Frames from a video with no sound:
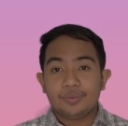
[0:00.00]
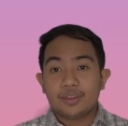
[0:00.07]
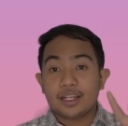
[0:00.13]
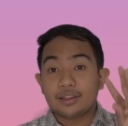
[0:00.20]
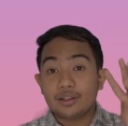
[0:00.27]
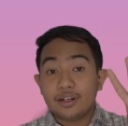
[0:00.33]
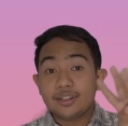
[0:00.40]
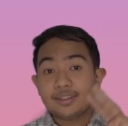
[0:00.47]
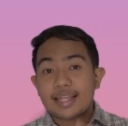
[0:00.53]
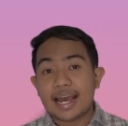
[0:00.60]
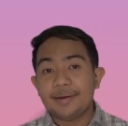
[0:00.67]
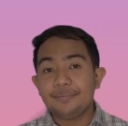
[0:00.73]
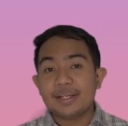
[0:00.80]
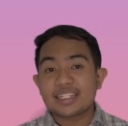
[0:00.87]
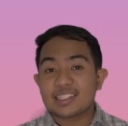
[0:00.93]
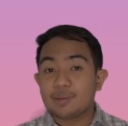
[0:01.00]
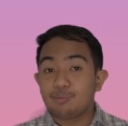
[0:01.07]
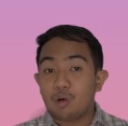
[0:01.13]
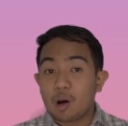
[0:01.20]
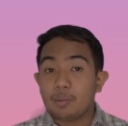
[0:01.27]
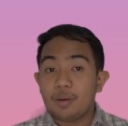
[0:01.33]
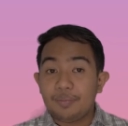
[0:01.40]
The third type is the
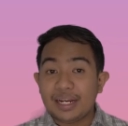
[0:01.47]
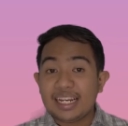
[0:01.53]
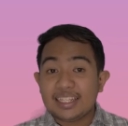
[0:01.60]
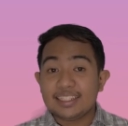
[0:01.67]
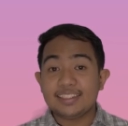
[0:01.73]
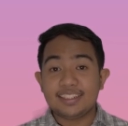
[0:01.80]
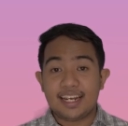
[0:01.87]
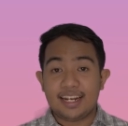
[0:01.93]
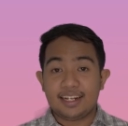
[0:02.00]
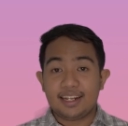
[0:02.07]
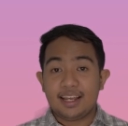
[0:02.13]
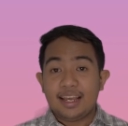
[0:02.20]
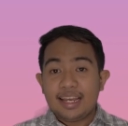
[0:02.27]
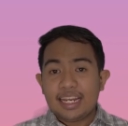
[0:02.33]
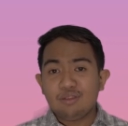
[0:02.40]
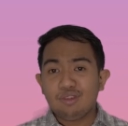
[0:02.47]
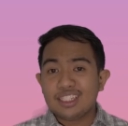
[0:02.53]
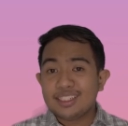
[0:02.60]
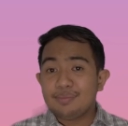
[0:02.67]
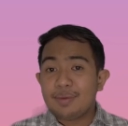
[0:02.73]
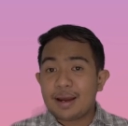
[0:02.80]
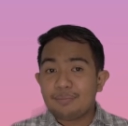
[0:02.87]
probability chain, in
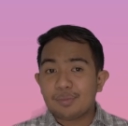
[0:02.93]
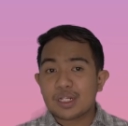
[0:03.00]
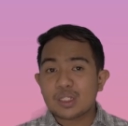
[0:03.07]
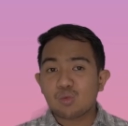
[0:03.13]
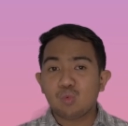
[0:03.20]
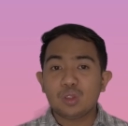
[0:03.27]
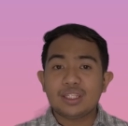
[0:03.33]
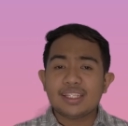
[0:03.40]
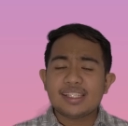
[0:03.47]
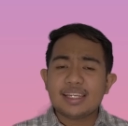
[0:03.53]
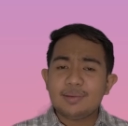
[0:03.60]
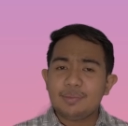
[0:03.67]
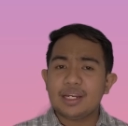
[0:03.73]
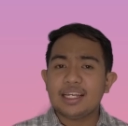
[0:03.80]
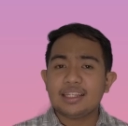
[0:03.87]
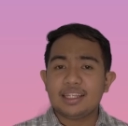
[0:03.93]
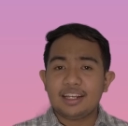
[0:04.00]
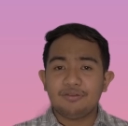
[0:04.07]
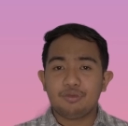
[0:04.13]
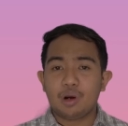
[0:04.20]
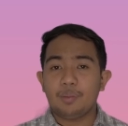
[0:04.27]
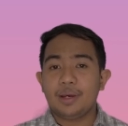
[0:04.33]
which members who disseminate
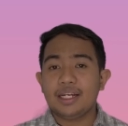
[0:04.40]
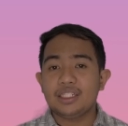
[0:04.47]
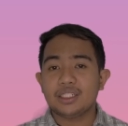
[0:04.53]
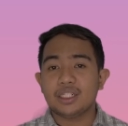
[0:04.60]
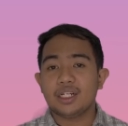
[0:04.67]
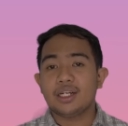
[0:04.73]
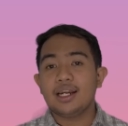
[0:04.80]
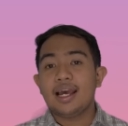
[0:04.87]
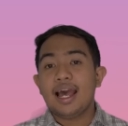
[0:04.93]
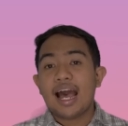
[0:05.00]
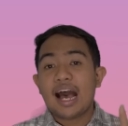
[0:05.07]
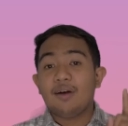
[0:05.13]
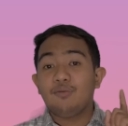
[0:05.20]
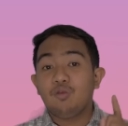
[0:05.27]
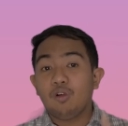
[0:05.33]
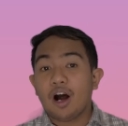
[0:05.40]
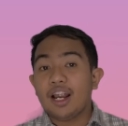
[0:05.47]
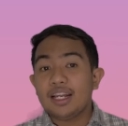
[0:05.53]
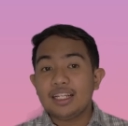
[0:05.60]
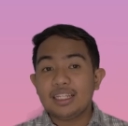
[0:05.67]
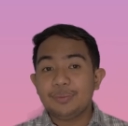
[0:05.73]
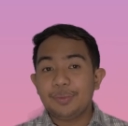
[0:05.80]
information have
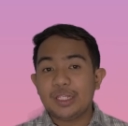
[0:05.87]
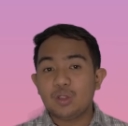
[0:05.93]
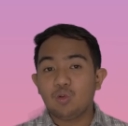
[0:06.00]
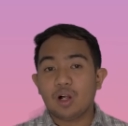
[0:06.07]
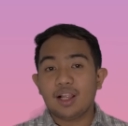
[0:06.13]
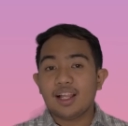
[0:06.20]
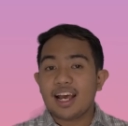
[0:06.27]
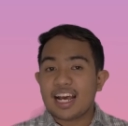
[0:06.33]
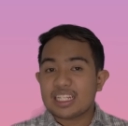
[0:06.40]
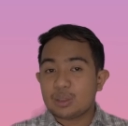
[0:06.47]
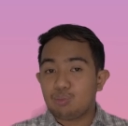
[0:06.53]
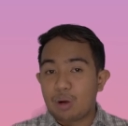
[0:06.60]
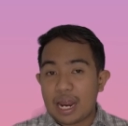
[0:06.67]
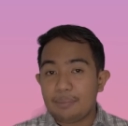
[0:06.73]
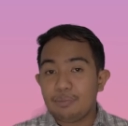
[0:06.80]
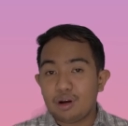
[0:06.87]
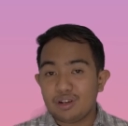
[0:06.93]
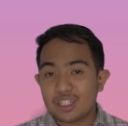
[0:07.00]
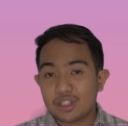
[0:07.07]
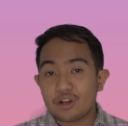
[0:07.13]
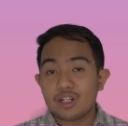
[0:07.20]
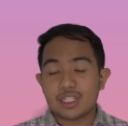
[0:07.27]
one individual as
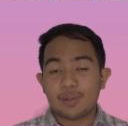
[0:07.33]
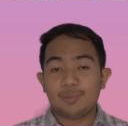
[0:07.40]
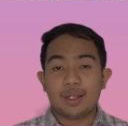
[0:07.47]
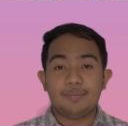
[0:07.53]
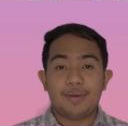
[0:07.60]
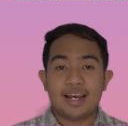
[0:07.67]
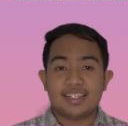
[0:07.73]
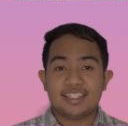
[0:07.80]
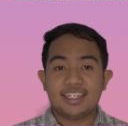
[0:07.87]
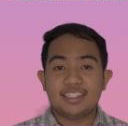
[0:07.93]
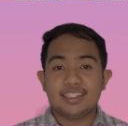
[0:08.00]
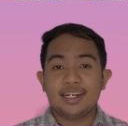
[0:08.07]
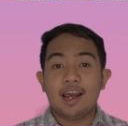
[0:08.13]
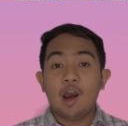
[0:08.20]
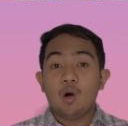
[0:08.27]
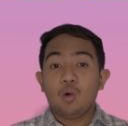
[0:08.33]
primary source of the message